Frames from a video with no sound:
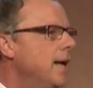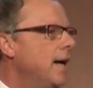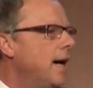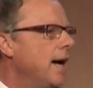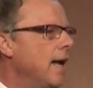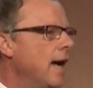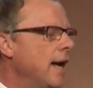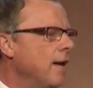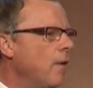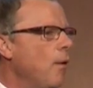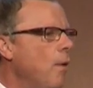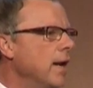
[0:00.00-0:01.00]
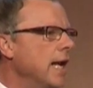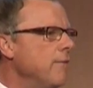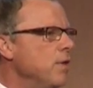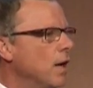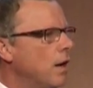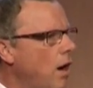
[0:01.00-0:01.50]
I want to give
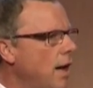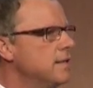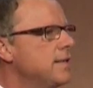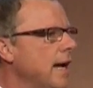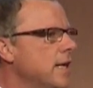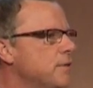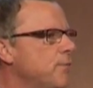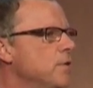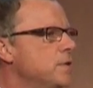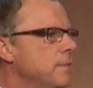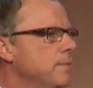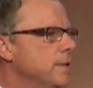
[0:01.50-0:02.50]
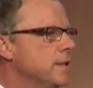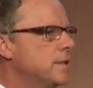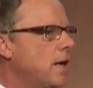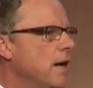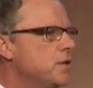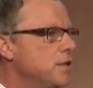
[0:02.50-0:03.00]
you the context for some
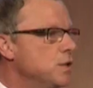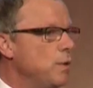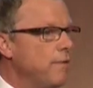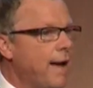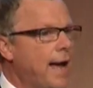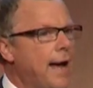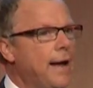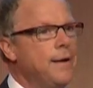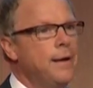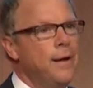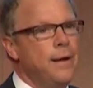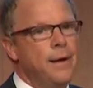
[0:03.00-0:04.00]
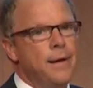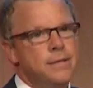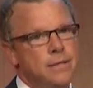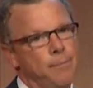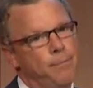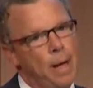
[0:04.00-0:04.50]
discussions we've had,
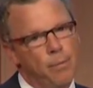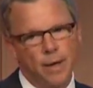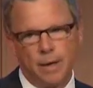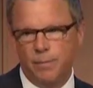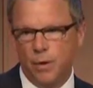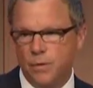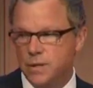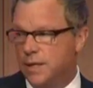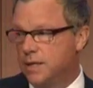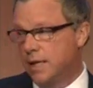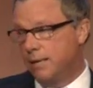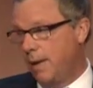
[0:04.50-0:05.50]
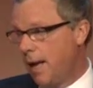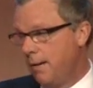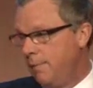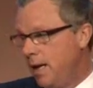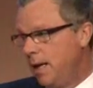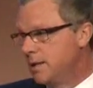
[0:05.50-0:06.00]
some public musings and
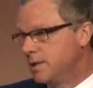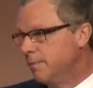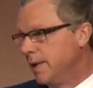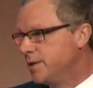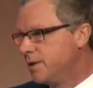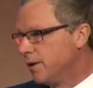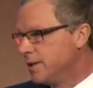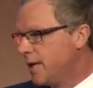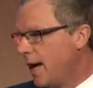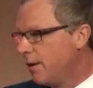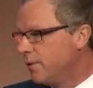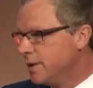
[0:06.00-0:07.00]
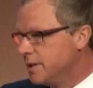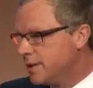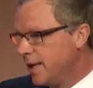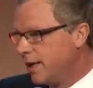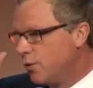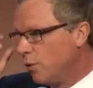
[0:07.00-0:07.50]
meetings the minister has had with his
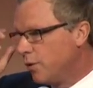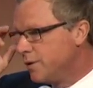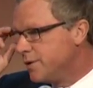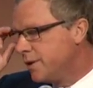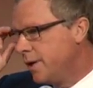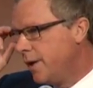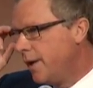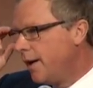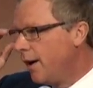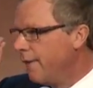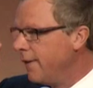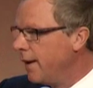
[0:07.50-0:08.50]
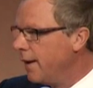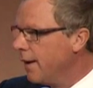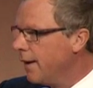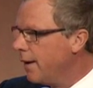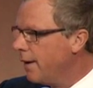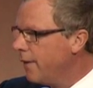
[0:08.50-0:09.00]
stakeholders on the
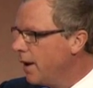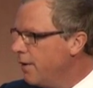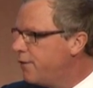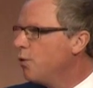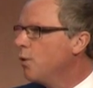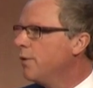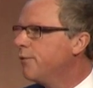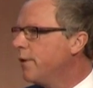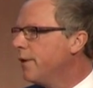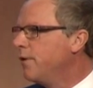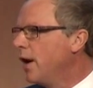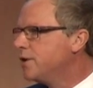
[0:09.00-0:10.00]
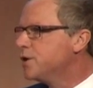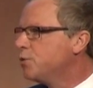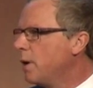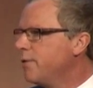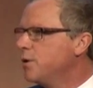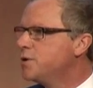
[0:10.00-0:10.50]
issue of not just
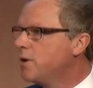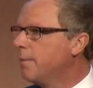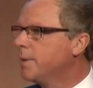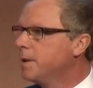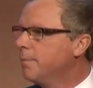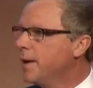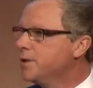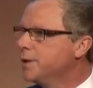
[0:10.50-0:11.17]
revenue sharing but the budget.